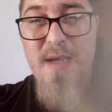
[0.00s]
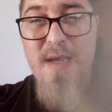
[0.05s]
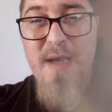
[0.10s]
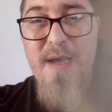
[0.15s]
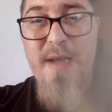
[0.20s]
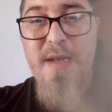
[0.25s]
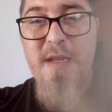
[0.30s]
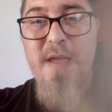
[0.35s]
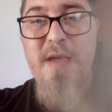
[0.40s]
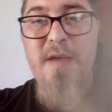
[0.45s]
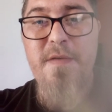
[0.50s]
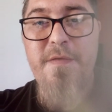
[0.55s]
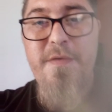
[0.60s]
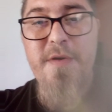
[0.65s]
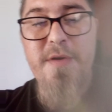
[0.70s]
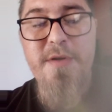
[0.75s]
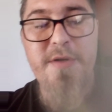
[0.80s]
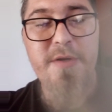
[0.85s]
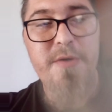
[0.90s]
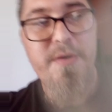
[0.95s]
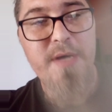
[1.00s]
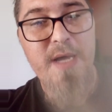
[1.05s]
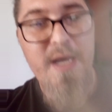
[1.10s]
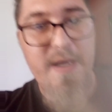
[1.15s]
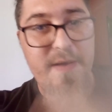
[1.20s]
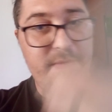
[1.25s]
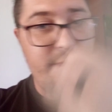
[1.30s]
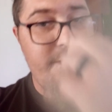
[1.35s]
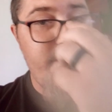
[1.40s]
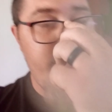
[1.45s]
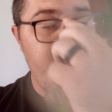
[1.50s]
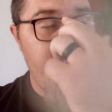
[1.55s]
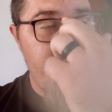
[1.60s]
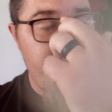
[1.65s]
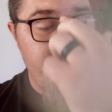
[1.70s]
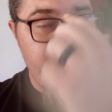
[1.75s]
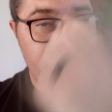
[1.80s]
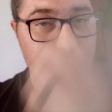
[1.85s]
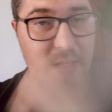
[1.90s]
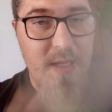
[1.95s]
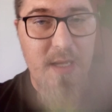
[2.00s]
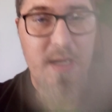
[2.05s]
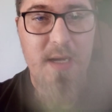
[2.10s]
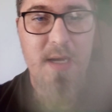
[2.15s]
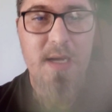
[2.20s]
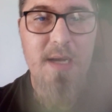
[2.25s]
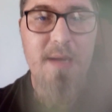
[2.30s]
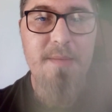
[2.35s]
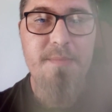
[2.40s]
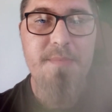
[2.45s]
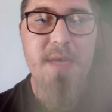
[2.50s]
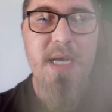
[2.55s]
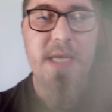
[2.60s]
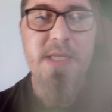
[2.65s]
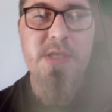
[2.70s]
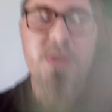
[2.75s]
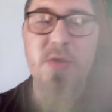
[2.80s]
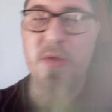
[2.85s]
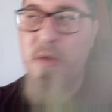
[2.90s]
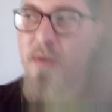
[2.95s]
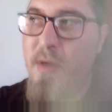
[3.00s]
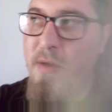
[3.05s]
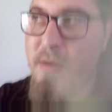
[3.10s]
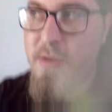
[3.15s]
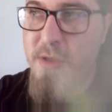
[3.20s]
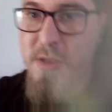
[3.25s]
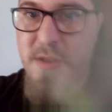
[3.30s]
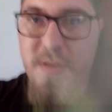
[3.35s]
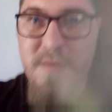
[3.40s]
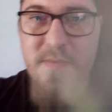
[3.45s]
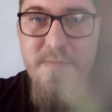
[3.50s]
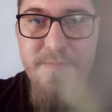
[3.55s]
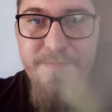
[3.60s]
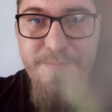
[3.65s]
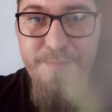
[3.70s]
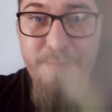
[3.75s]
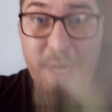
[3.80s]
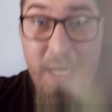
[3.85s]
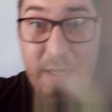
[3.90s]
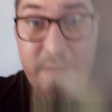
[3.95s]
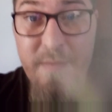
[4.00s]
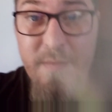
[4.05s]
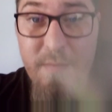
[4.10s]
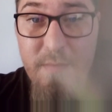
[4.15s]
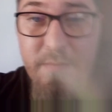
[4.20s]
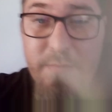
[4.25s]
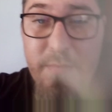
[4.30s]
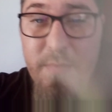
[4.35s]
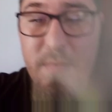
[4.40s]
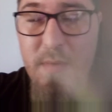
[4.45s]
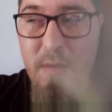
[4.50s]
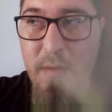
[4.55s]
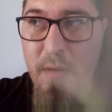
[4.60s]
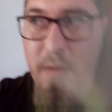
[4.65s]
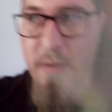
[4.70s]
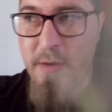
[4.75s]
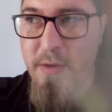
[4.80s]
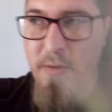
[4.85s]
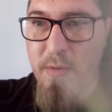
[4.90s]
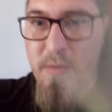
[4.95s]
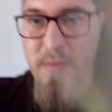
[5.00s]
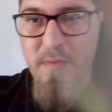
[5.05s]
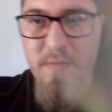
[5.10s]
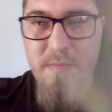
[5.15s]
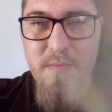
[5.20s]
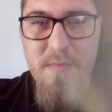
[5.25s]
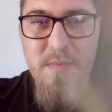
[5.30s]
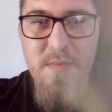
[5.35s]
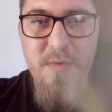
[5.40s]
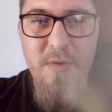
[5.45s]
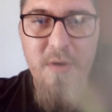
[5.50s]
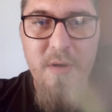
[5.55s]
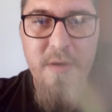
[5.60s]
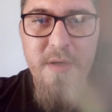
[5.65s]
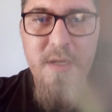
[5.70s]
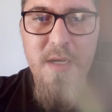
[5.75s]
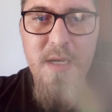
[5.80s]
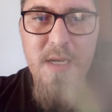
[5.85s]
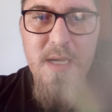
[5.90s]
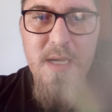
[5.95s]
and if you do have a too large bait on your rod,